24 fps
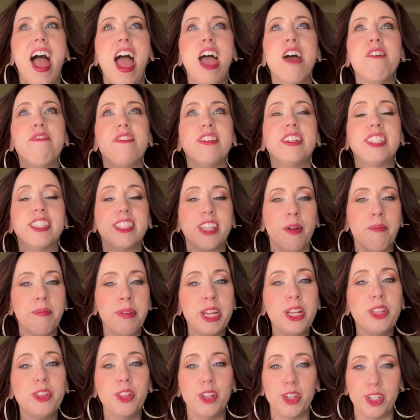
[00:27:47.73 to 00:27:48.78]
if
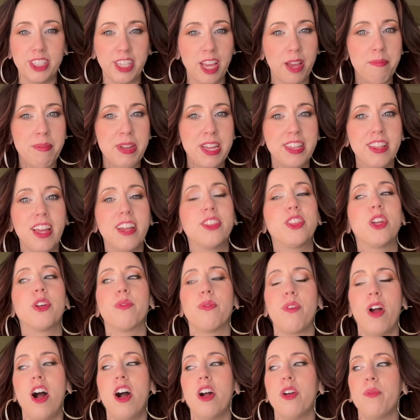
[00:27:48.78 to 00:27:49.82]
somebody looks at me like the
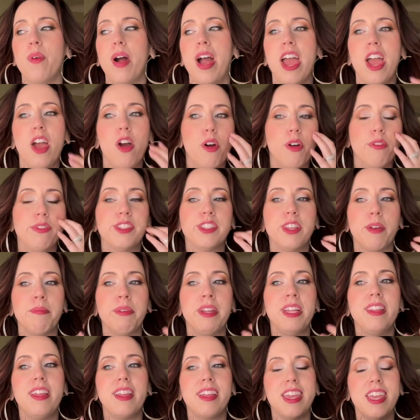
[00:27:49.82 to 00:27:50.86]
wrong way, or if
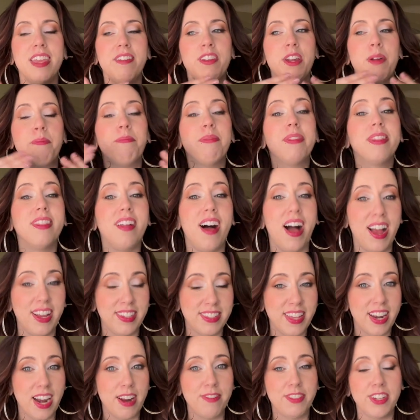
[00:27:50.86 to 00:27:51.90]
somebody like even
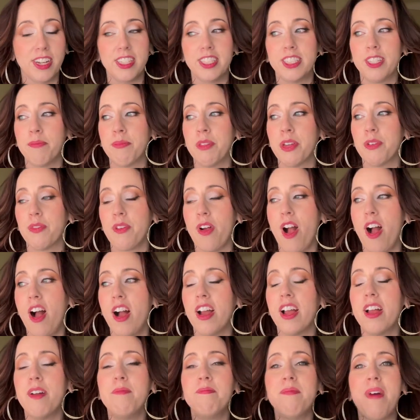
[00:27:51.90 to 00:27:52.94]
implies that I've done something
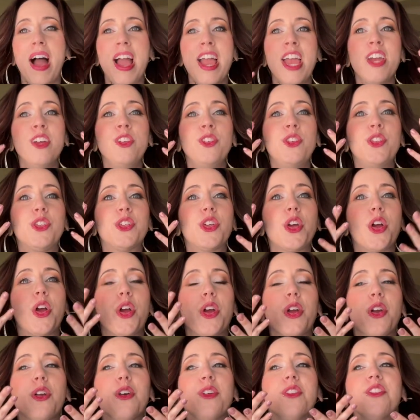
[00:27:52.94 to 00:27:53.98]
wrong, my
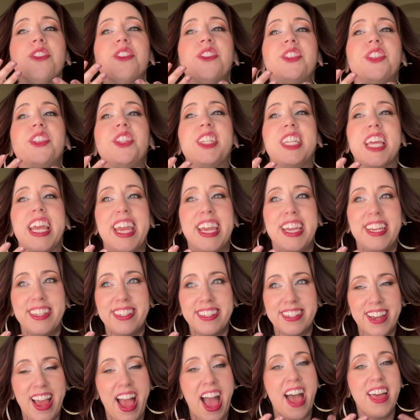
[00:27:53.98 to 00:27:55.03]
internal
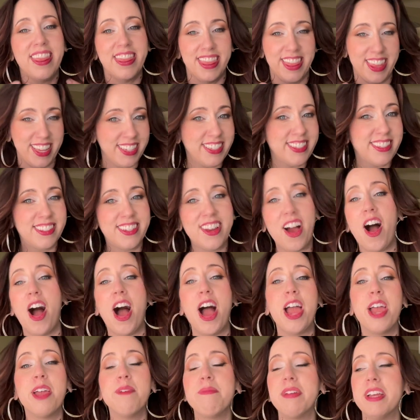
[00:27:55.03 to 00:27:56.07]
state at this
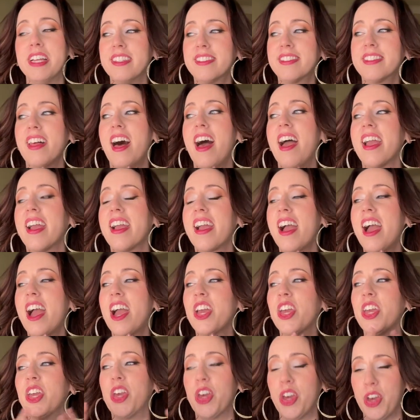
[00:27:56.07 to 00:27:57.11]
time is like
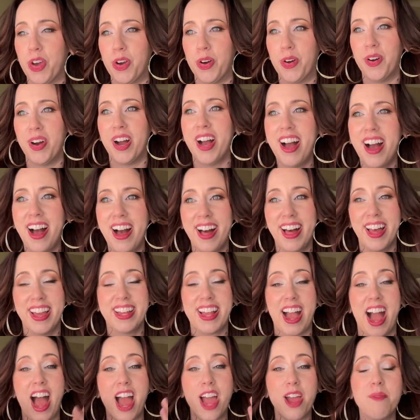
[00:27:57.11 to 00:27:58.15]
goo.
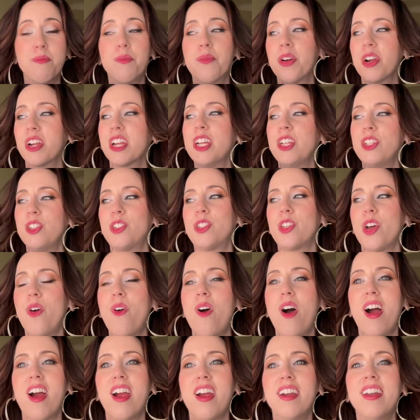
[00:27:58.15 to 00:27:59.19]
Like, I am working so
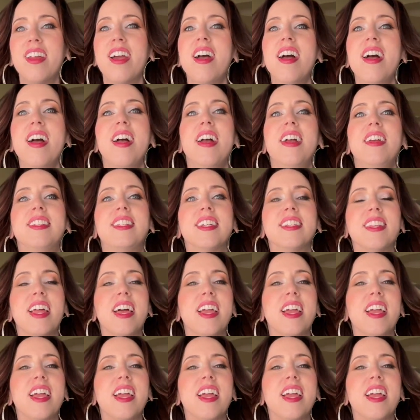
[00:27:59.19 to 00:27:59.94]
hard to